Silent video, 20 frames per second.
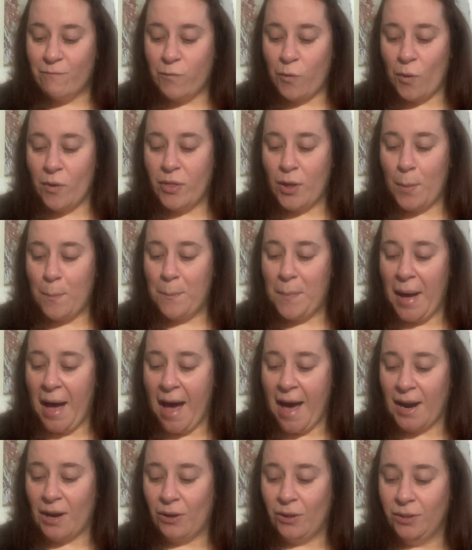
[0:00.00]
For the
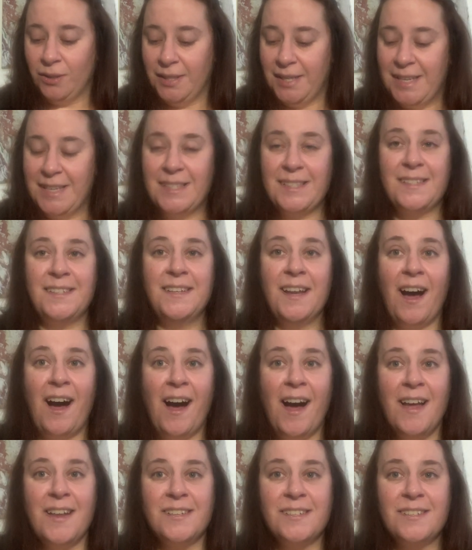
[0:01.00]
battle is
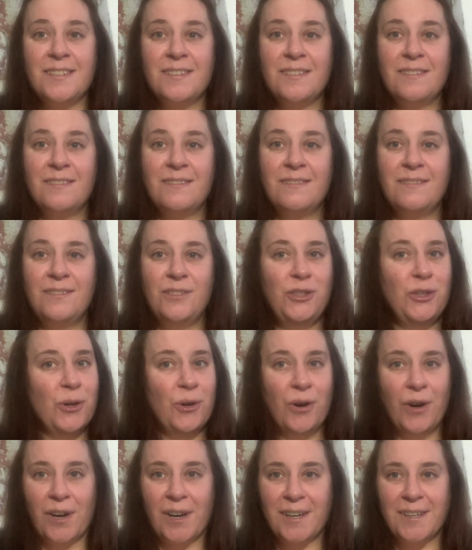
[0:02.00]
not
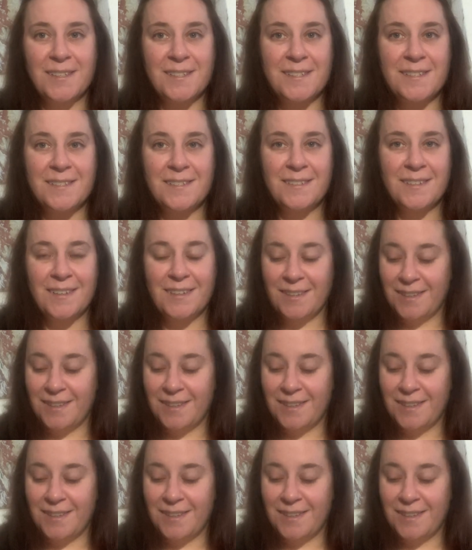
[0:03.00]
yours.